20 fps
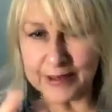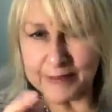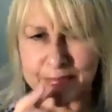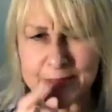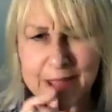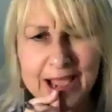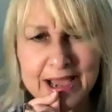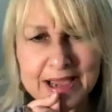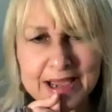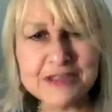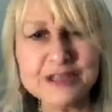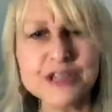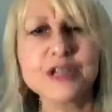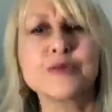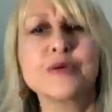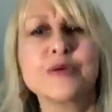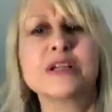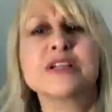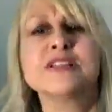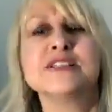I think
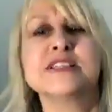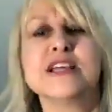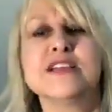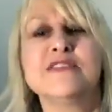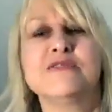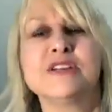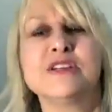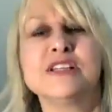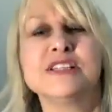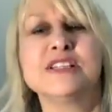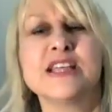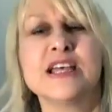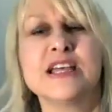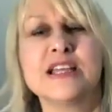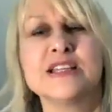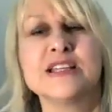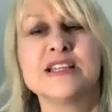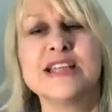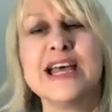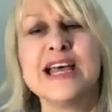we can safely say
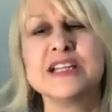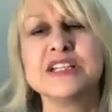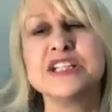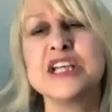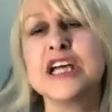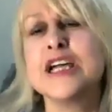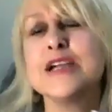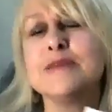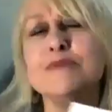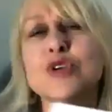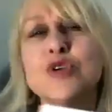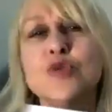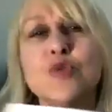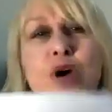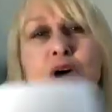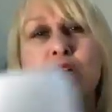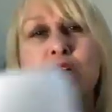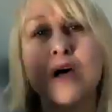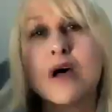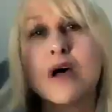at that time you
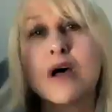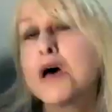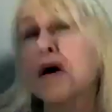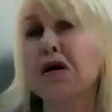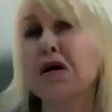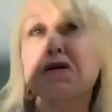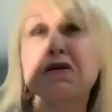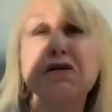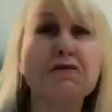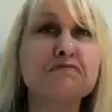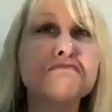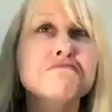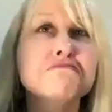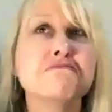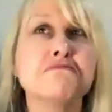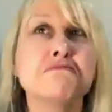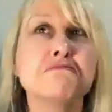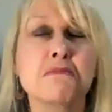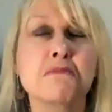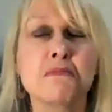were
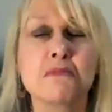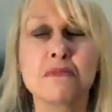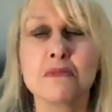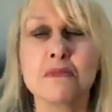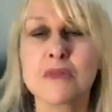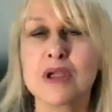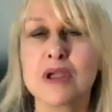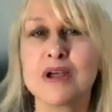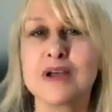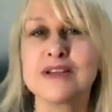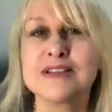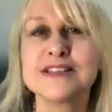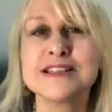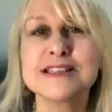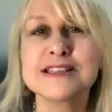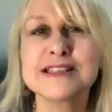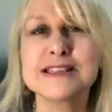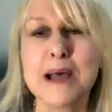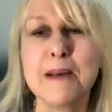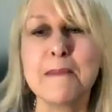a
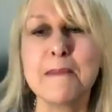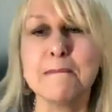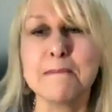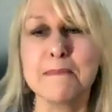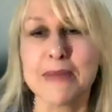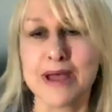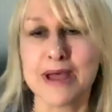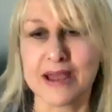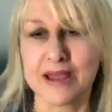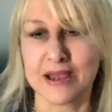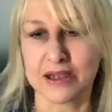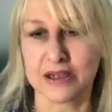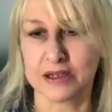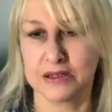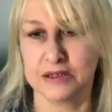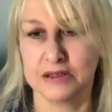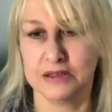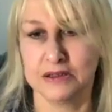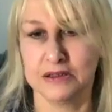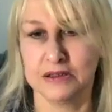scumbag.
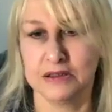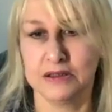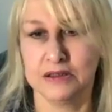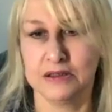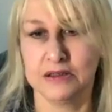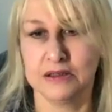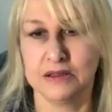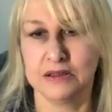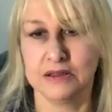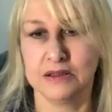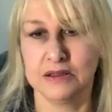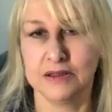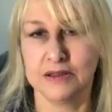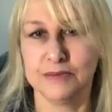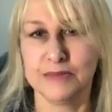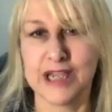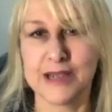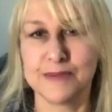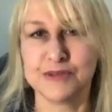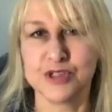
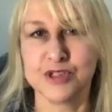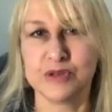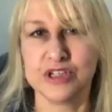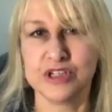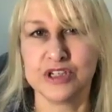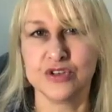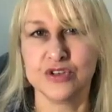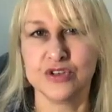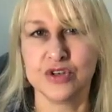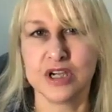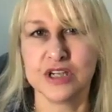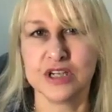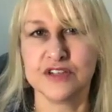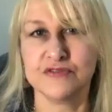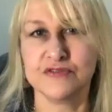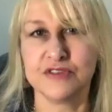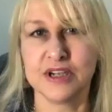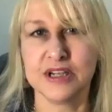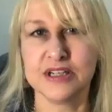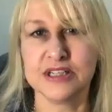Perhaps we should try to
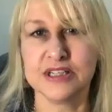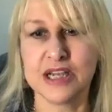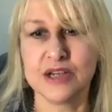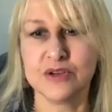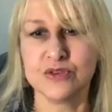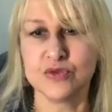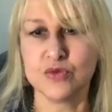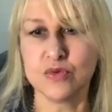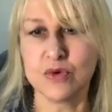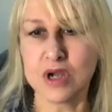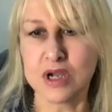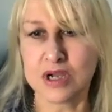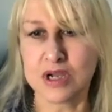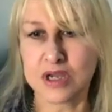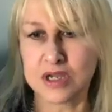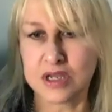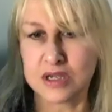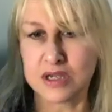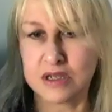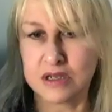find out
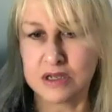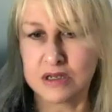why.